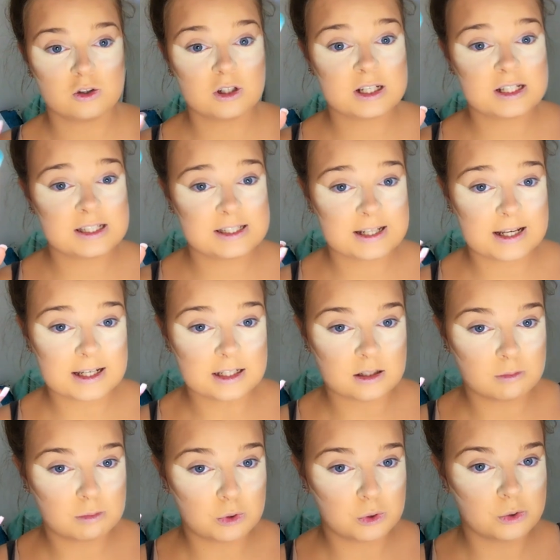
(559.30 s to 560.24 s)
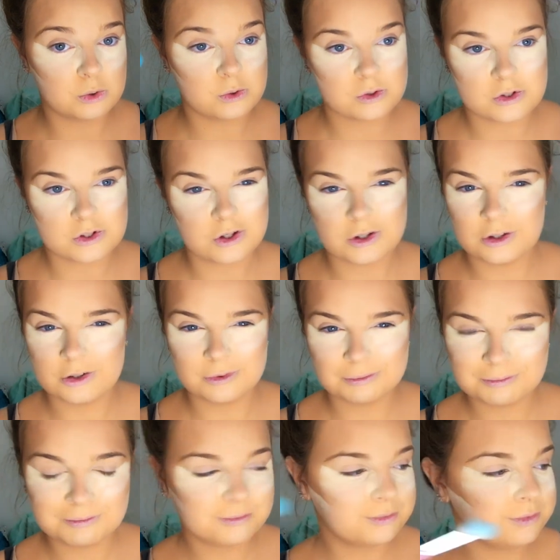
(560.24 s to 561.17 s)
already stained blue, so
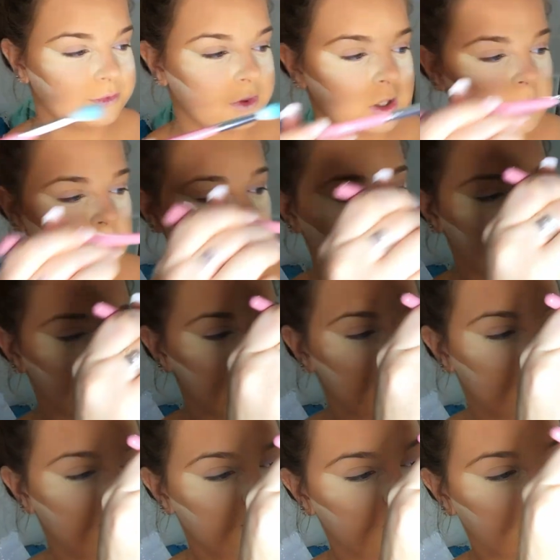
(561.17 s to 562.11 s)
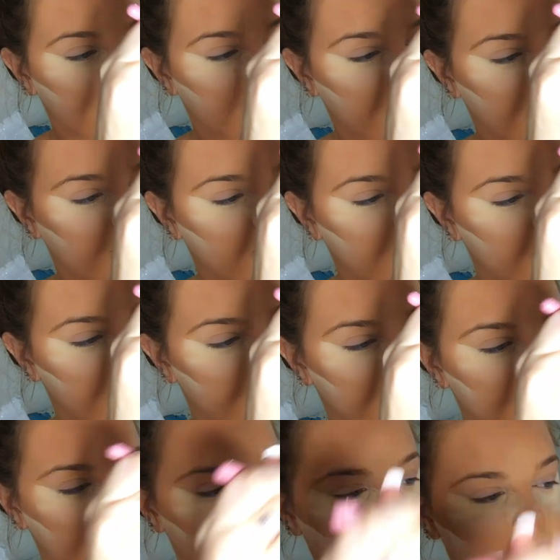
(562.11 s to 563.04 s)
I'm gonna go in
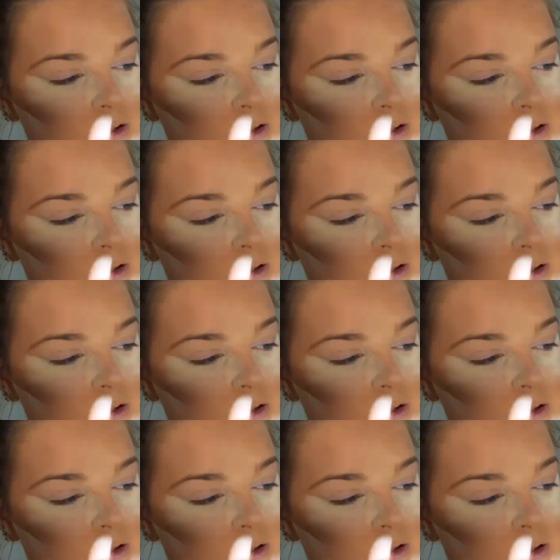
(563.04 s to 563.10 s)
with,